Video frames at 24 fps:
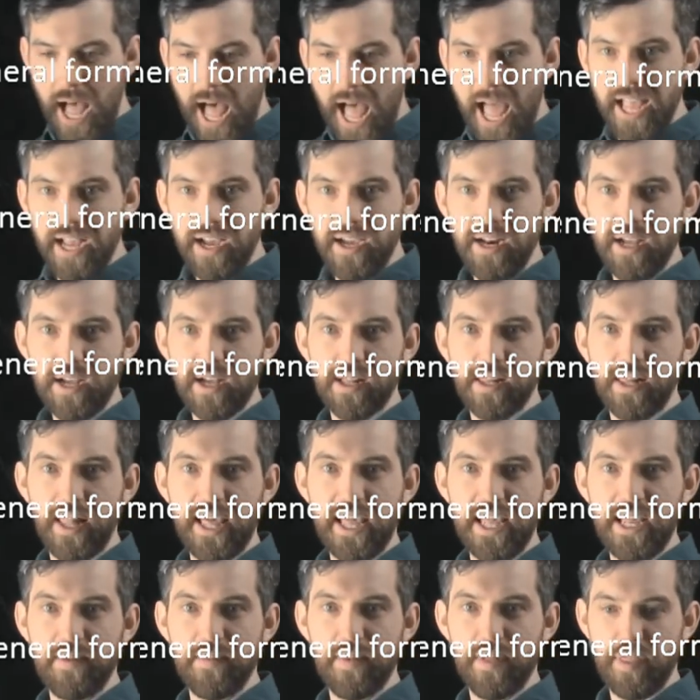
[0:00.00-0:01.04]
I'm going to
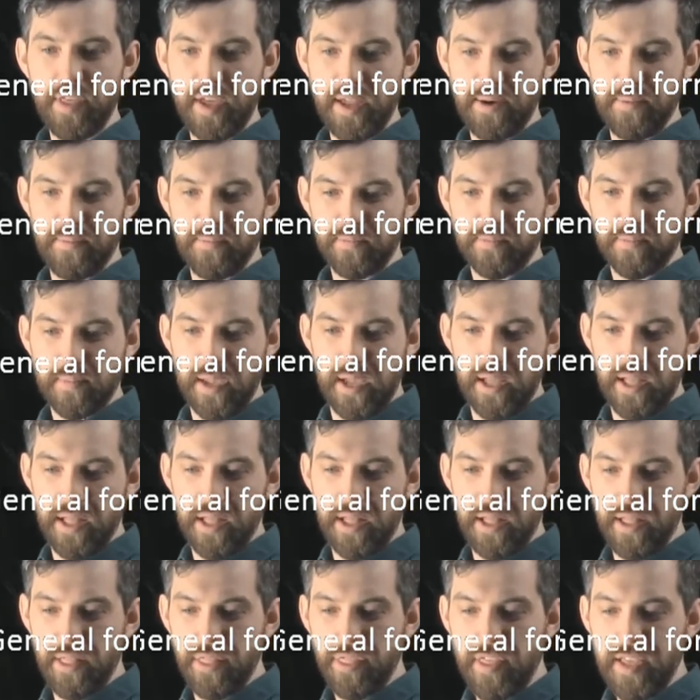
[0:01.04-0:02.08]
claim that
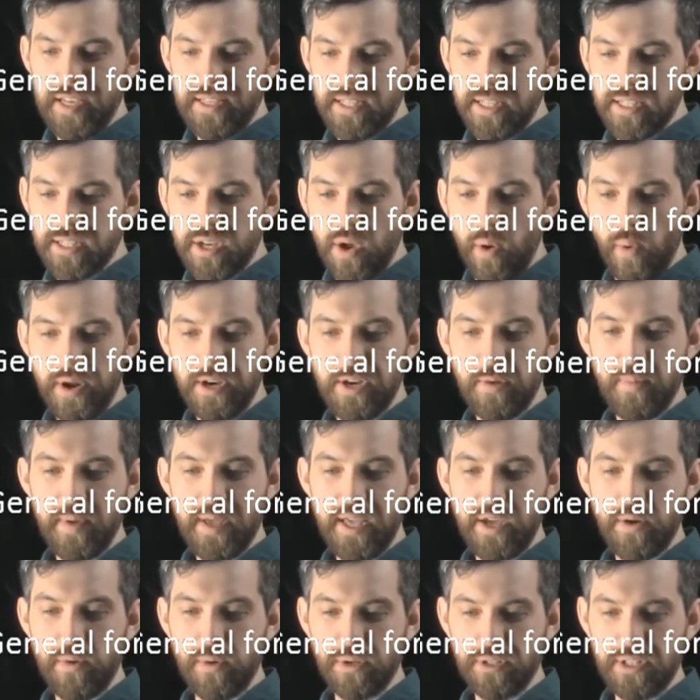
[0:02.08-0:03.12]
this is going to
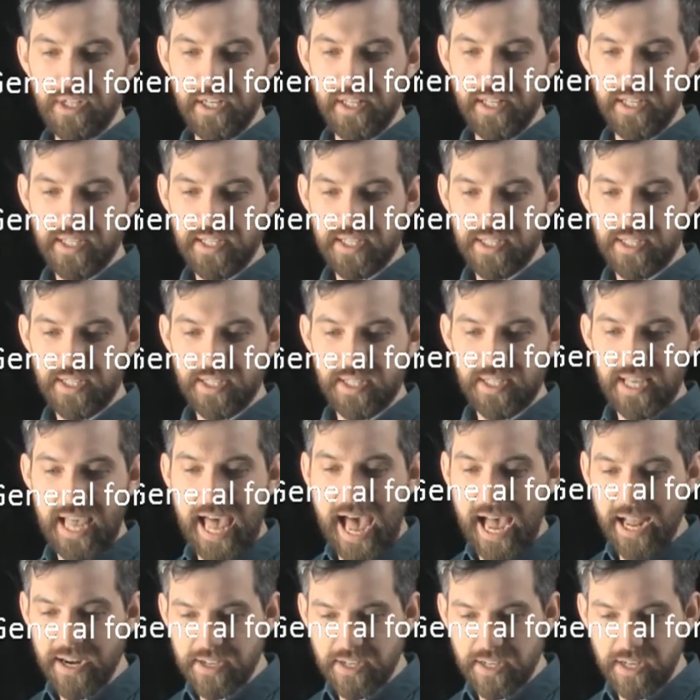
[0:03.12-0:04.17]
be equal to the
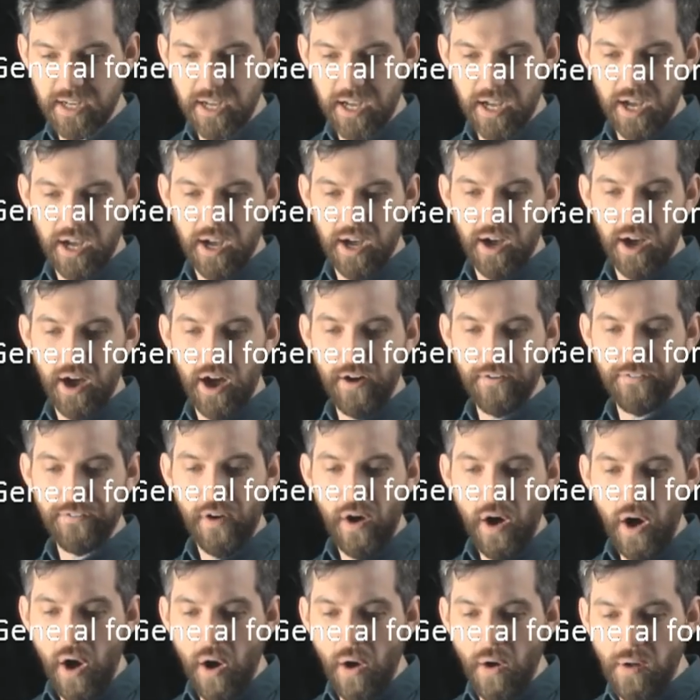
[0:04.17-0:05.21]
set
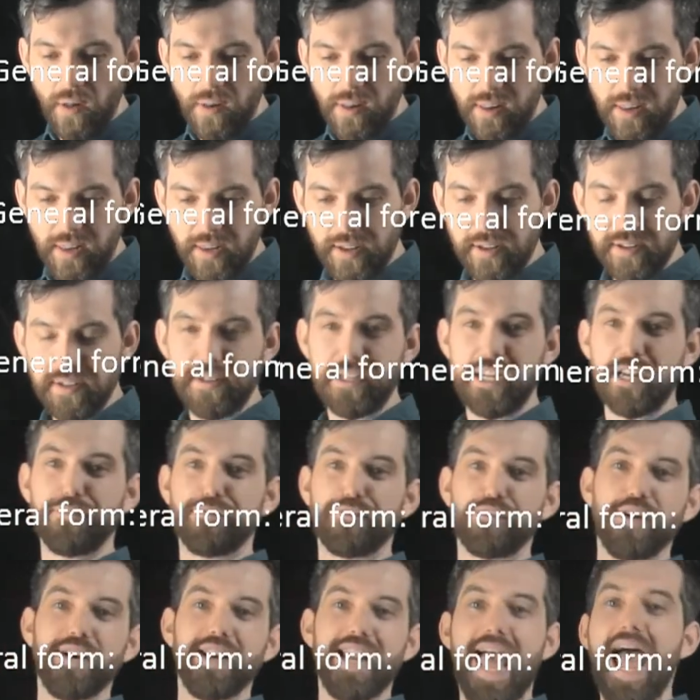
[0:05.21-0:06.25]
of all
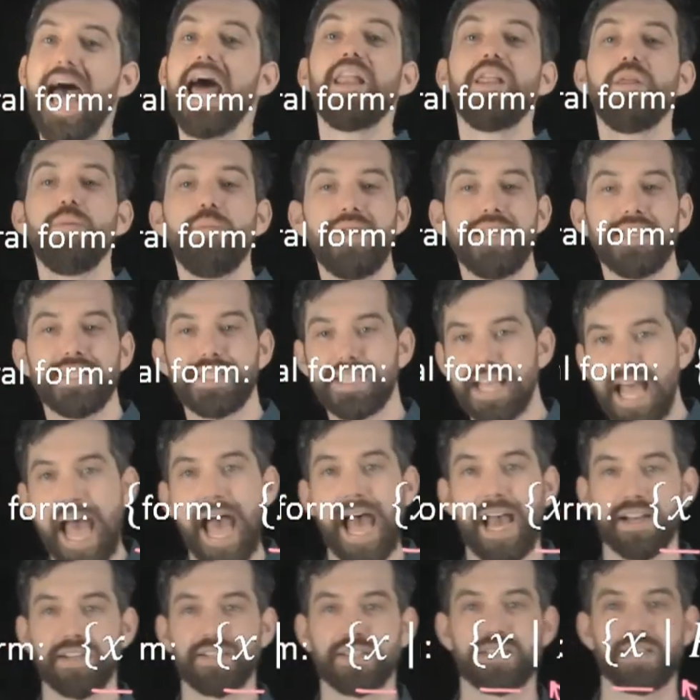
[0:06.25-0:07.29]
different elements
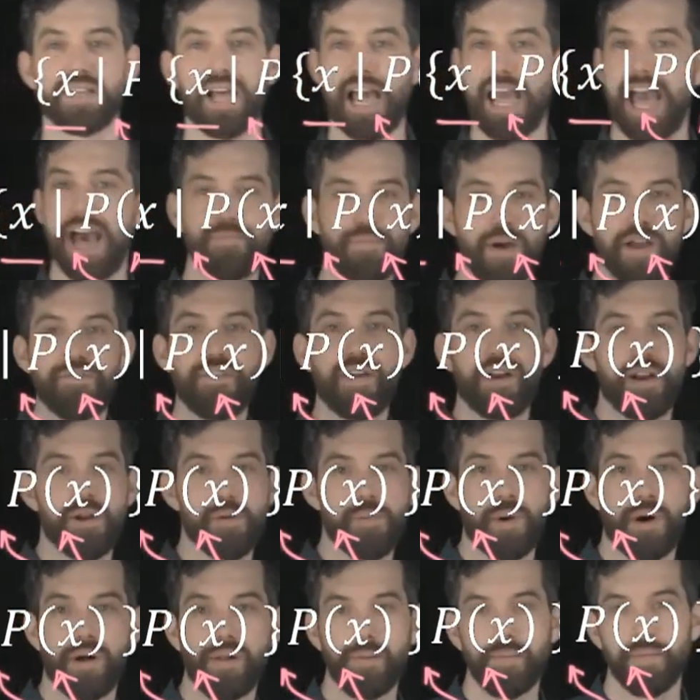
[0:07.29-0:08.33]
x. I have my
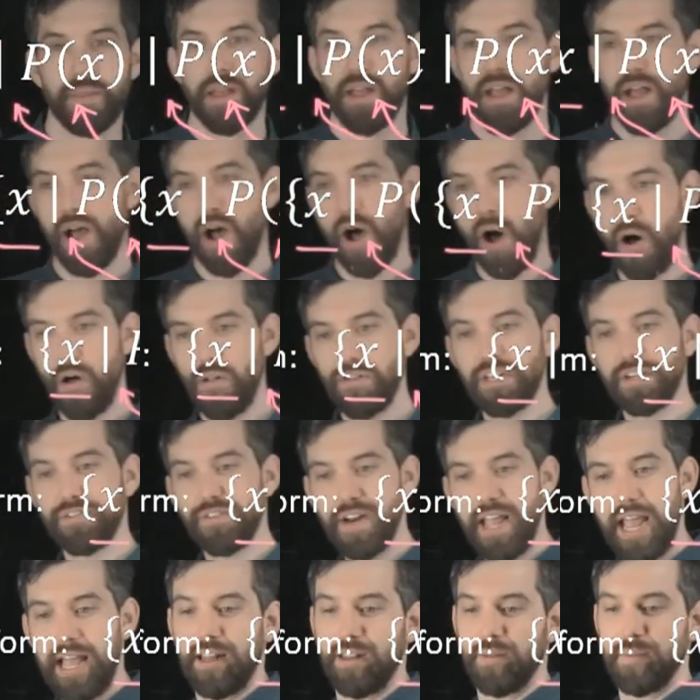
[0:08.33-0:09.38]
variable all
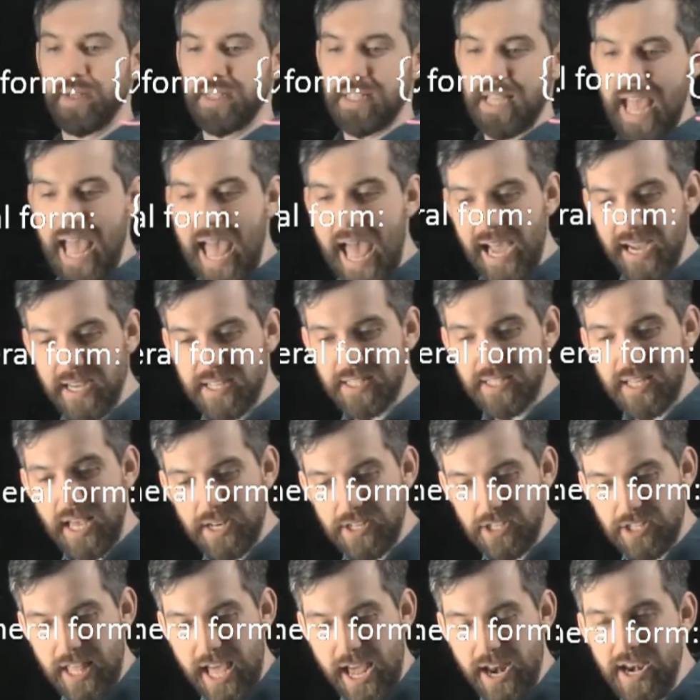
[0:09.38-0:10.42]
different elements x,
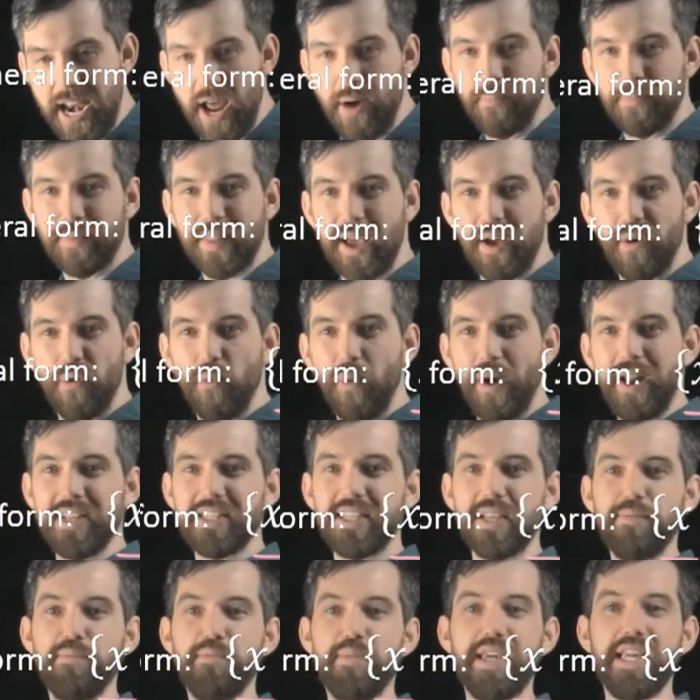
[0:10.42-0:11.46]
such that, now, what
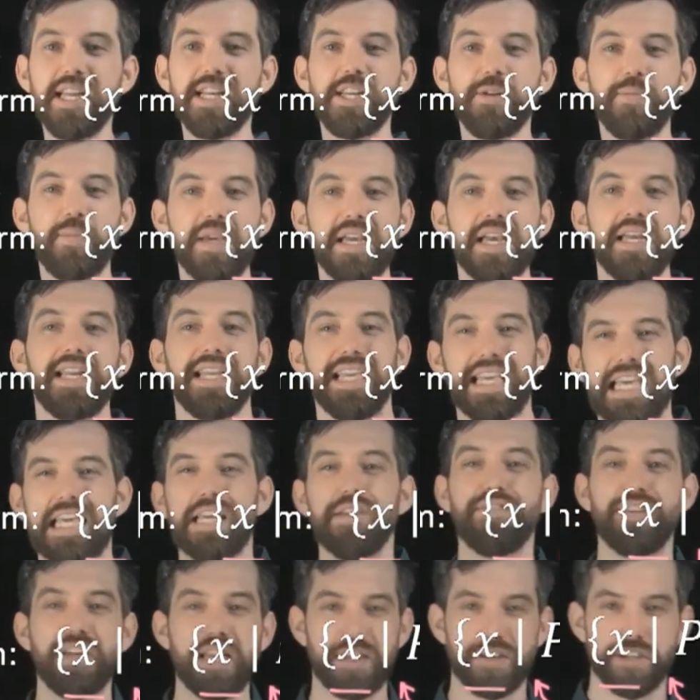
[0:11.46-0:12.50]
does it mean to be an
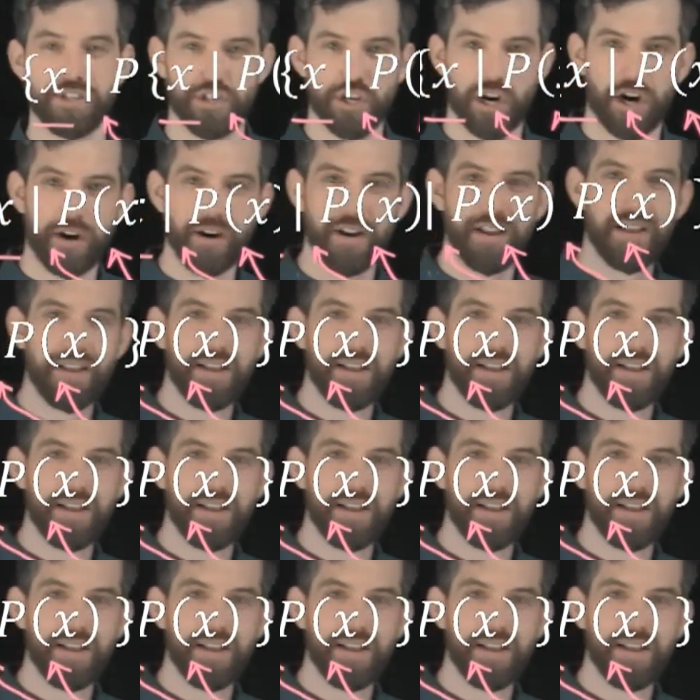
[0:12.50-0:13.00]
even integer?